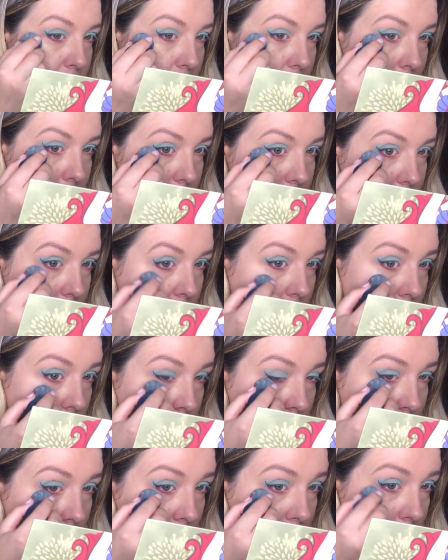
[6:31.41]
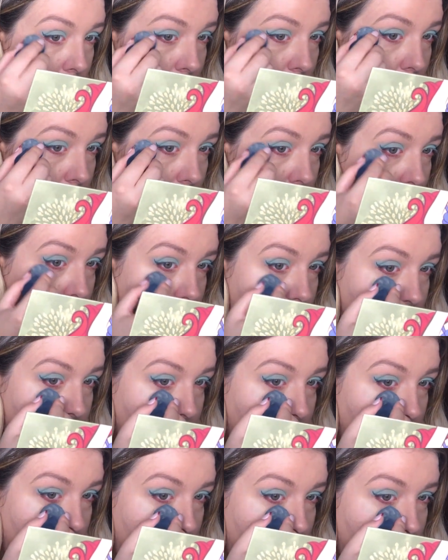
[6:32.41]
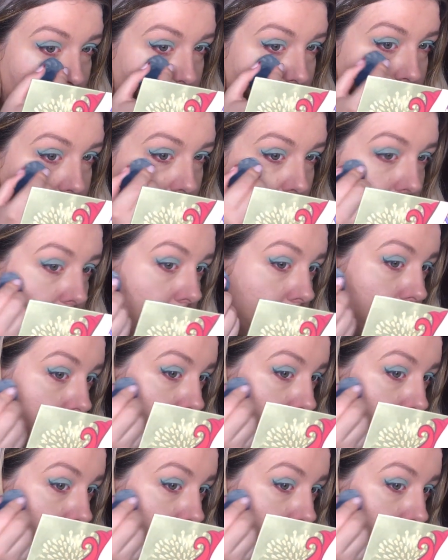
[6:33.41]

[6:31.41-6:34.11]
but lately I've kind